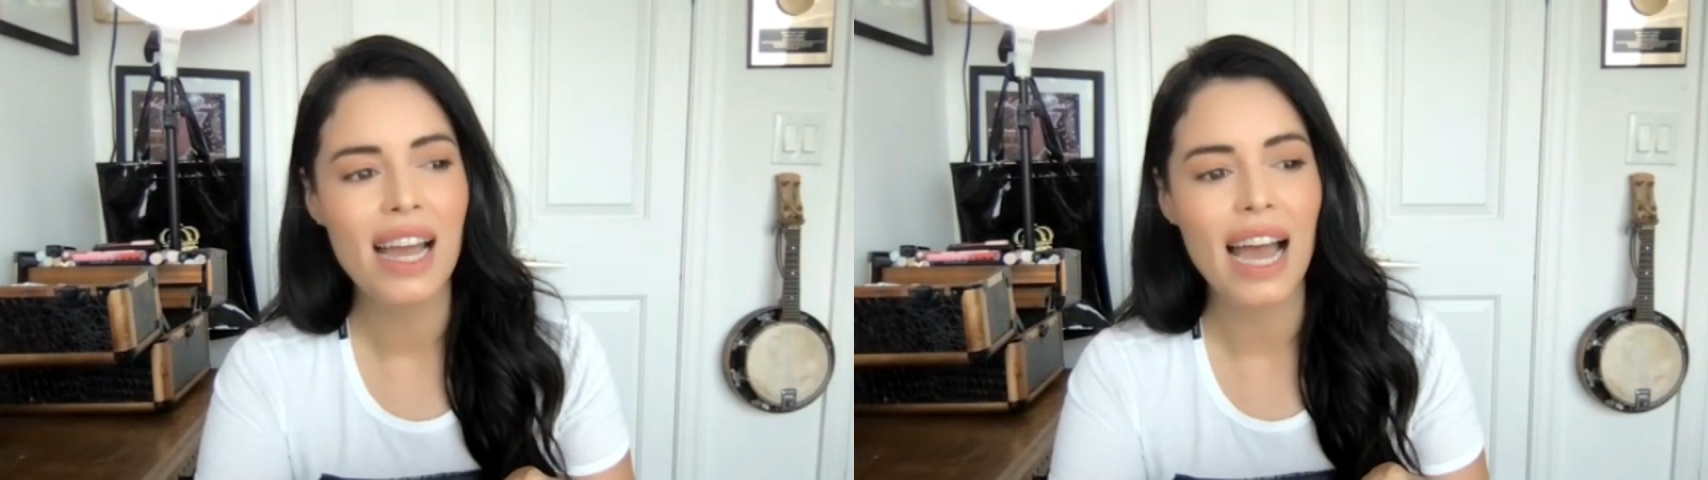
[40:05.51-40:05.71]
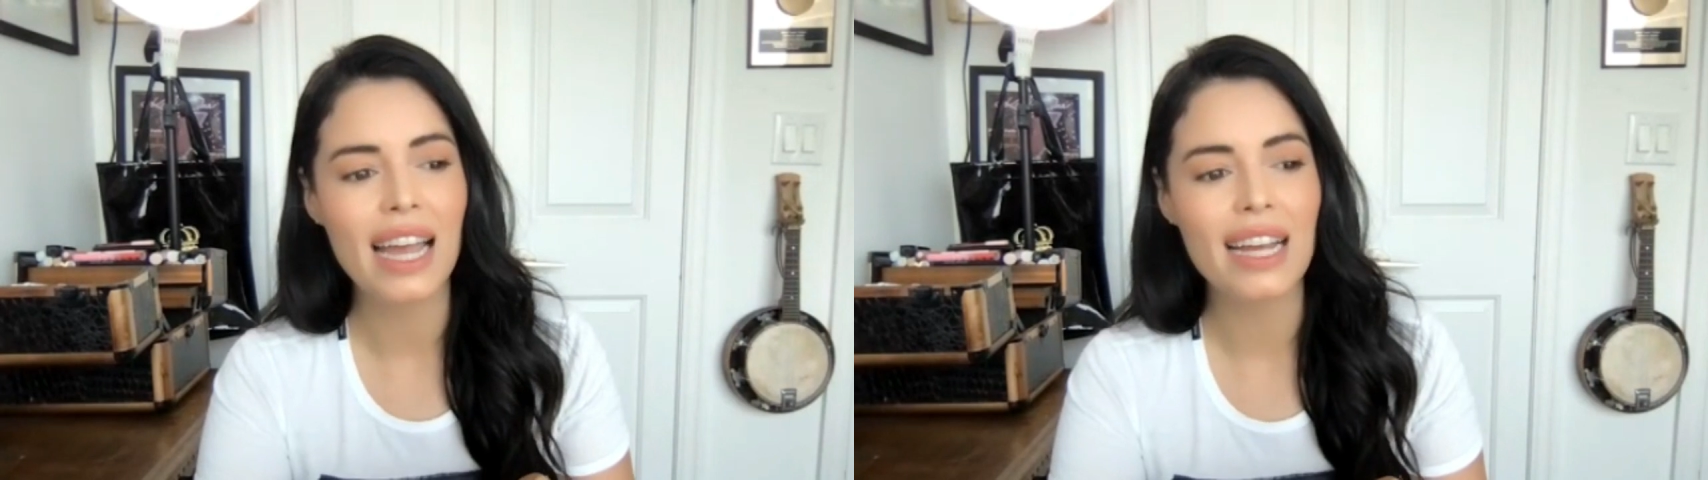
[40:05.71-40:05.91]

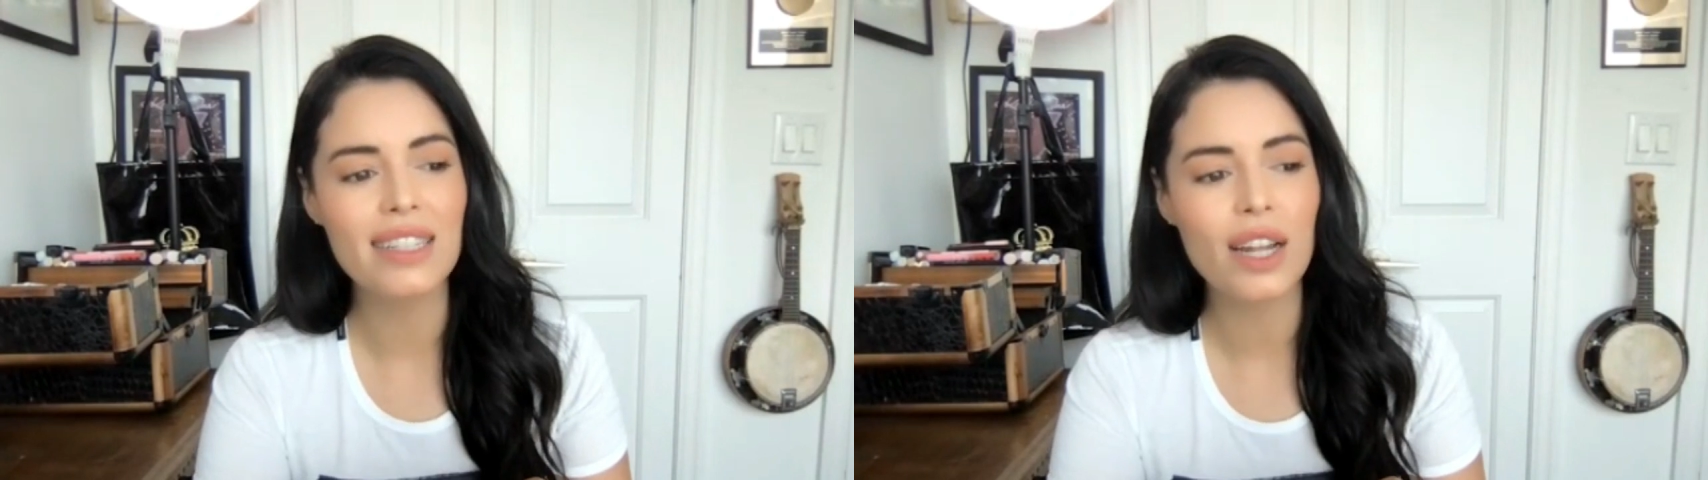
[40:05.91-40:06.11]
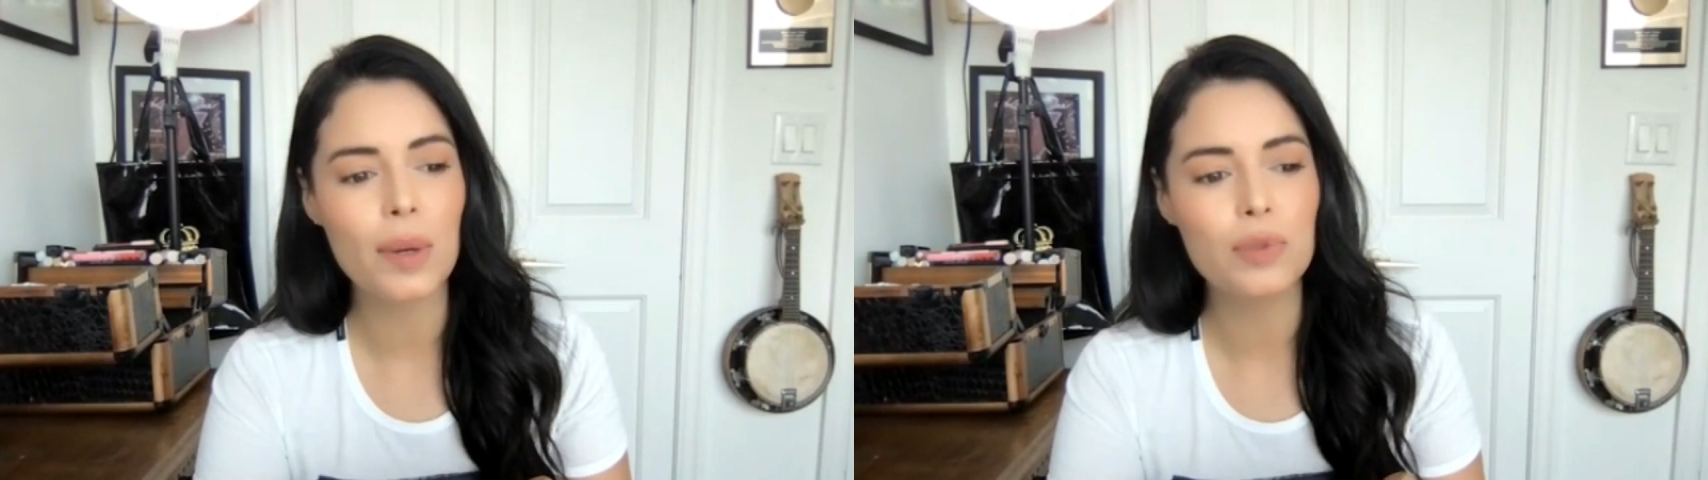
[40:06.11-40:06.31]
I
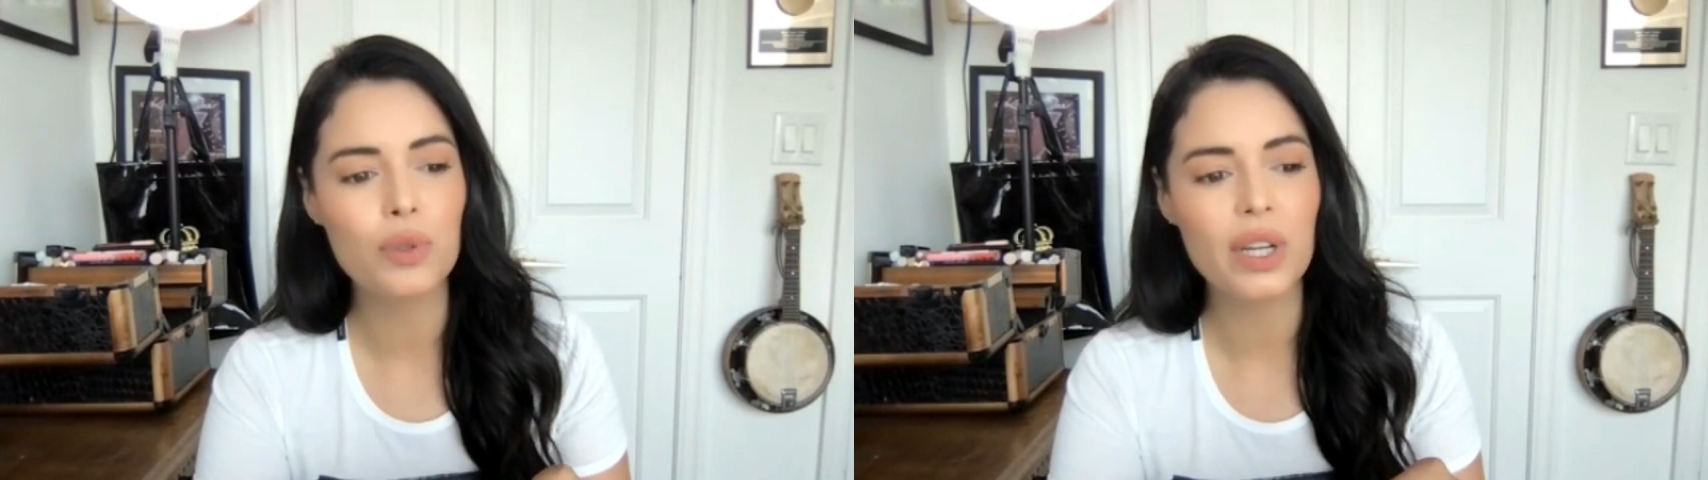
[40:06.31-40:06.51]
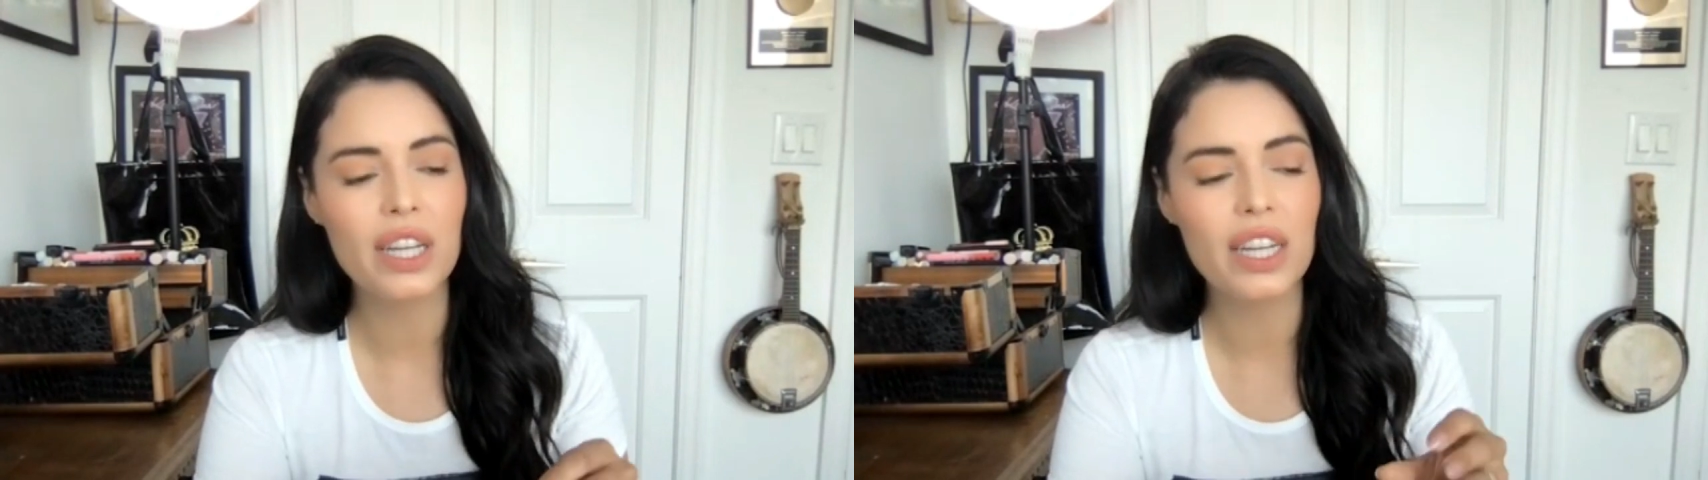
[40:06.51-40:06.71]
ended up
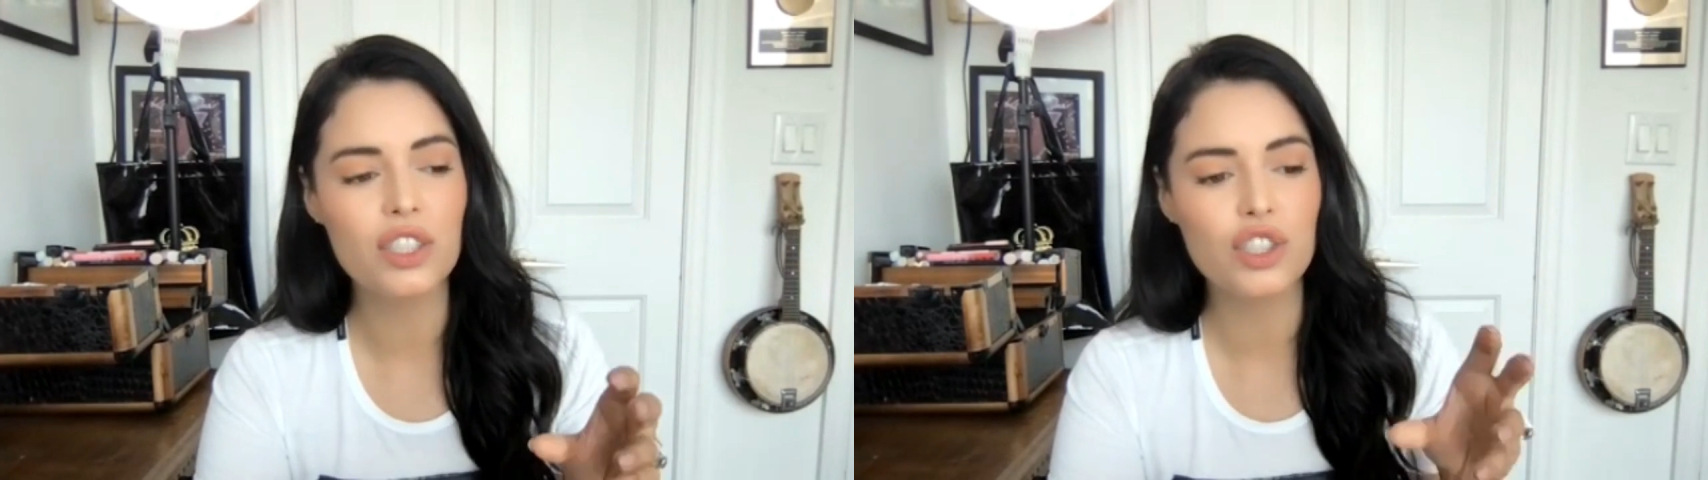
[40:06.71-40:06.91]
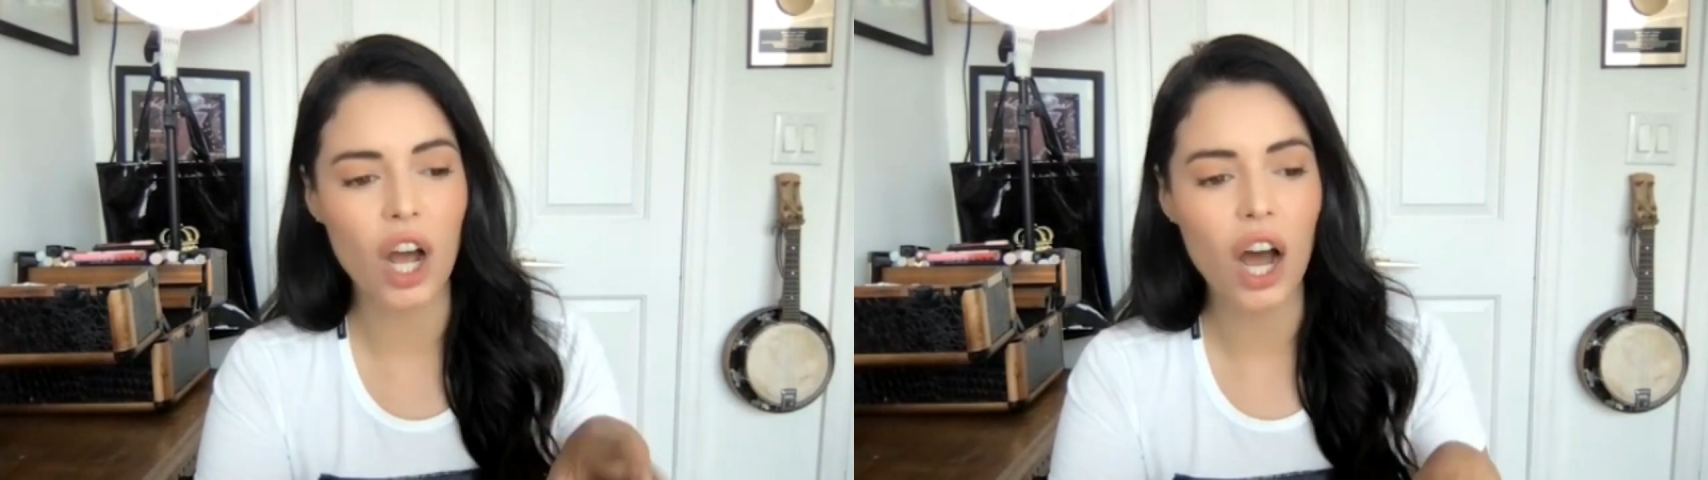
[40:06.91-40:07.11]
doing
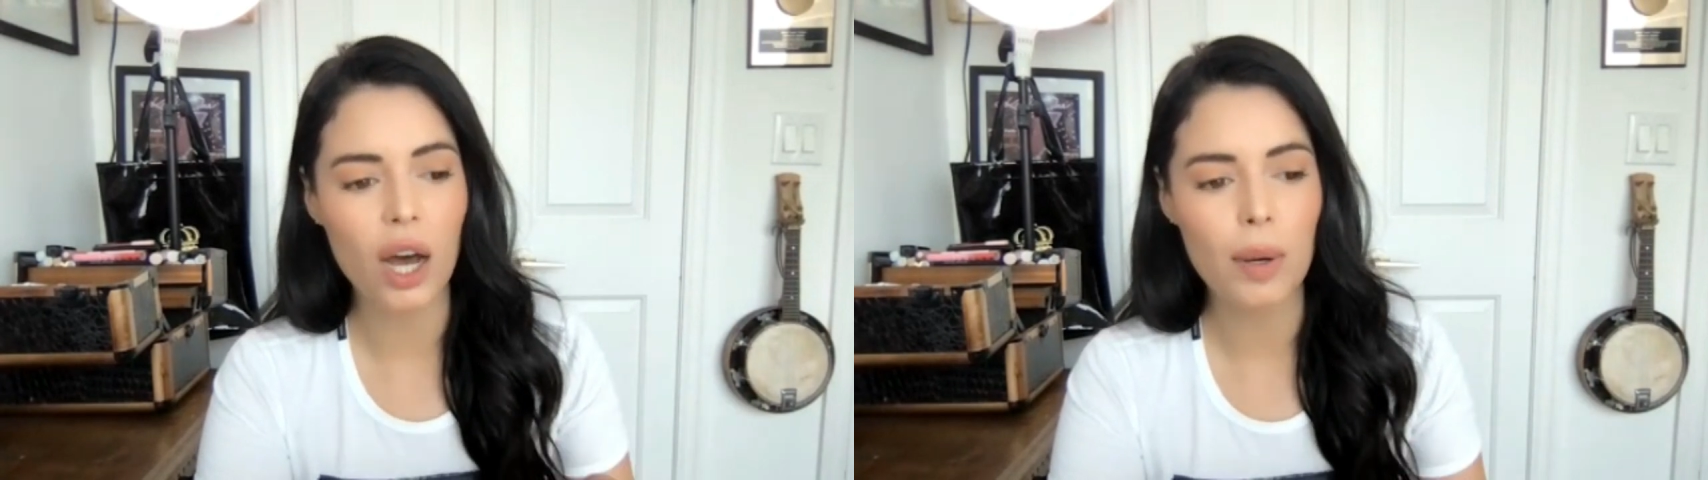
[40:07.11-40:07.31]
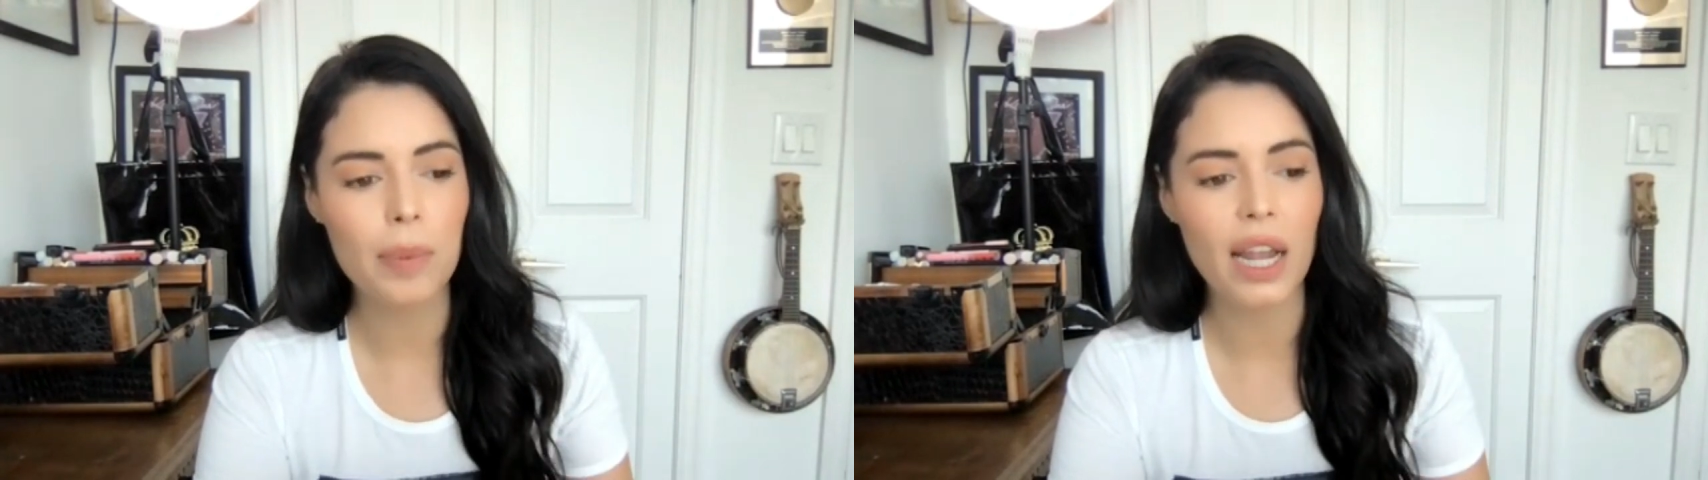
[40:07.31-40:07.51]
a job